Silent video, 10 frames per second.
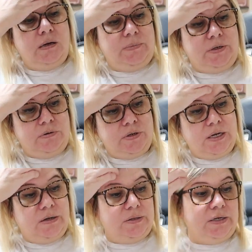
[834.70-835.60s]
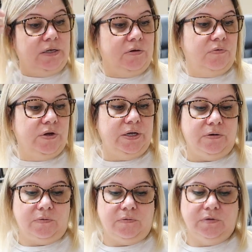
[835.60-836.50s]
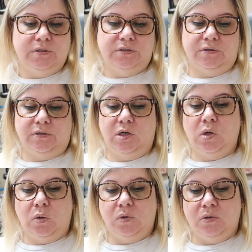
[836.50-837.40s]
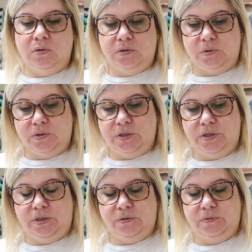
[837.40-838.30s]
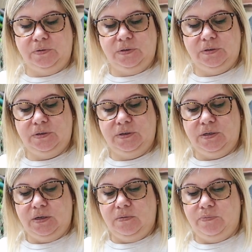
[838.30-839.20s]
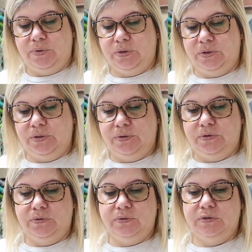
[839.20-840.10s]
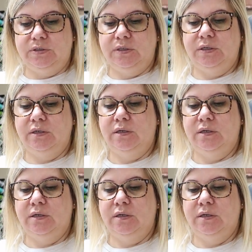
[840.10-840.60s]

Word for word: I mean, you can outline it in red or orange or gold or, you know, blues.